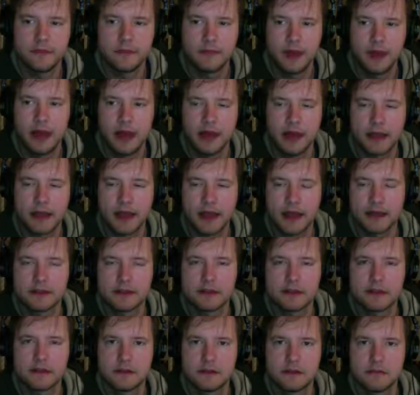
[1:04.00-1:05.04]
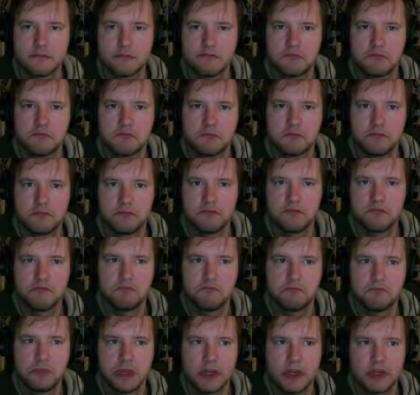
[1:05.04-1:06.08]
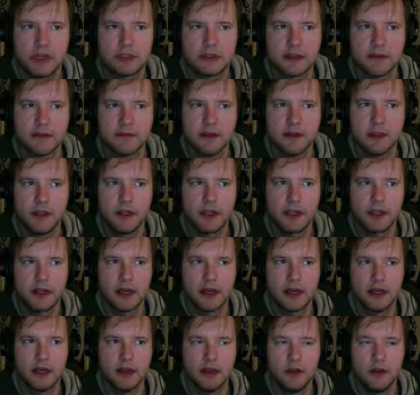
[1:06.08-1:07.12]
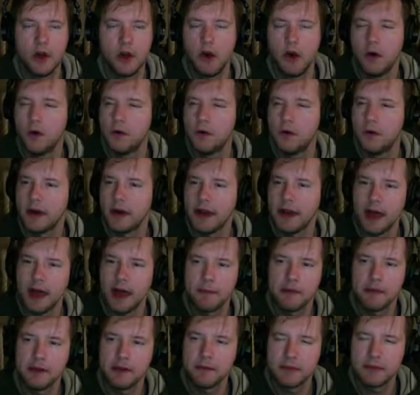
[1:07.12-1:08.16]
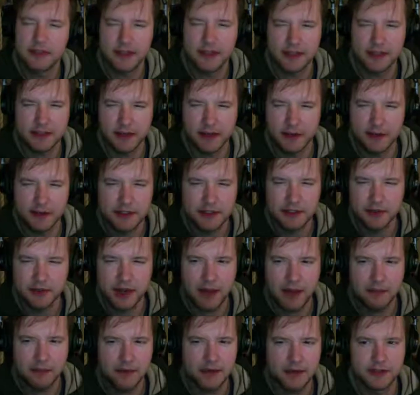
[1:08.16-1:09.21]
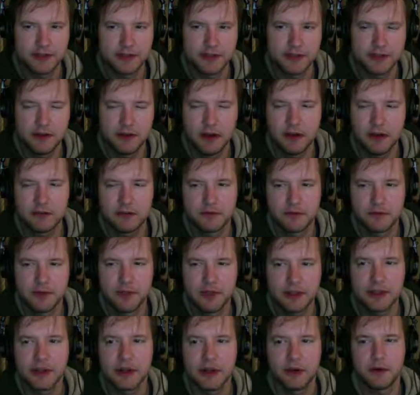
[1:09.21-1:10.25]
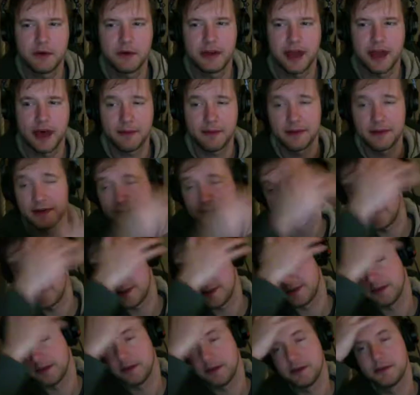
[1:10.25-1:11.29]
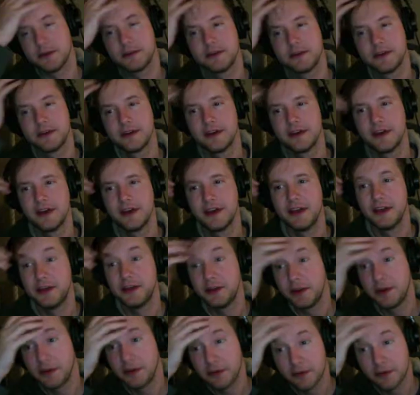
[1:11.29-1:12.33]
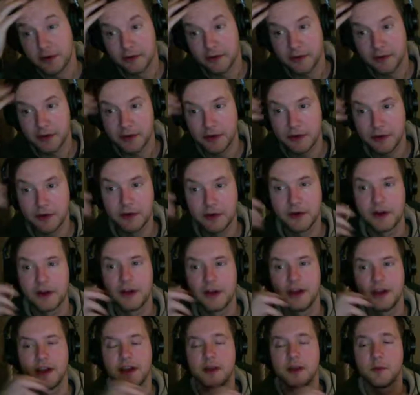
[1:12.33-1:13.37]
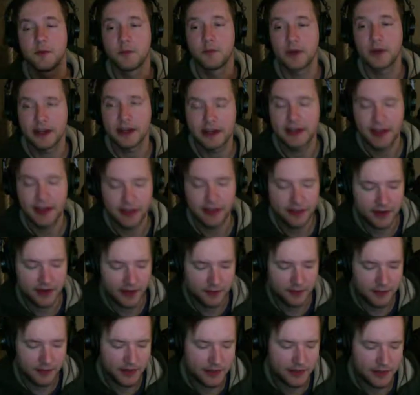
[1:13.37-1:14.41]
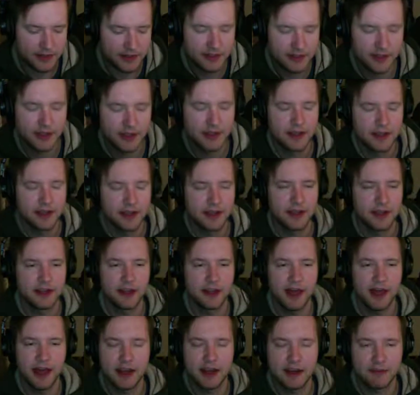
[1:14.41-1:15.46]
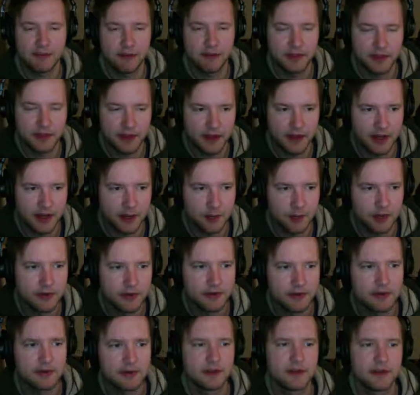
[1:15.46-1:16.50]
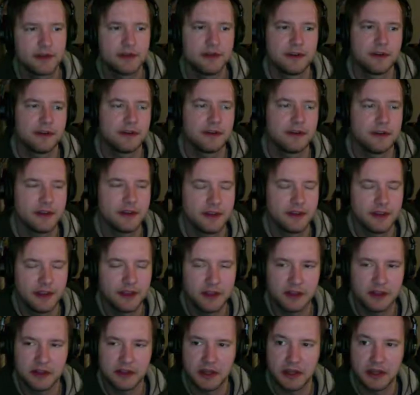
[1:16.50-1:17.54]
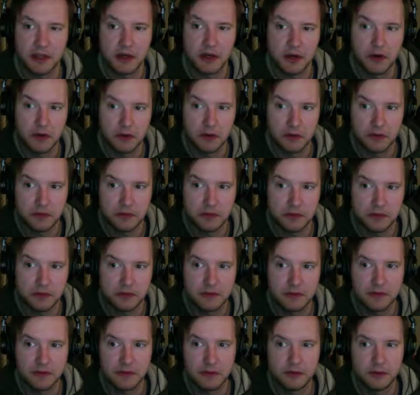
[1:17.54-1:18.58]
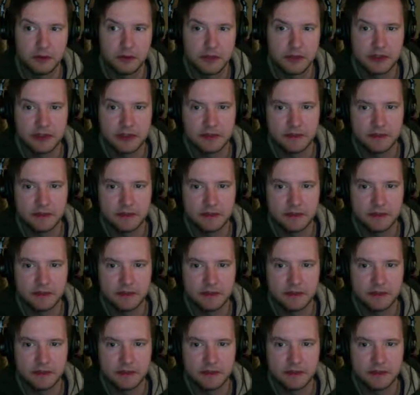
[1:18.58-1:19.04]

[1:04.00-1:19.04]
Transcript: I guess because I feel like I know what happened, but that's always a trap because you don't really know what happened until you do the review and break down the numbers and add everything up, and then you're like, oh, oops.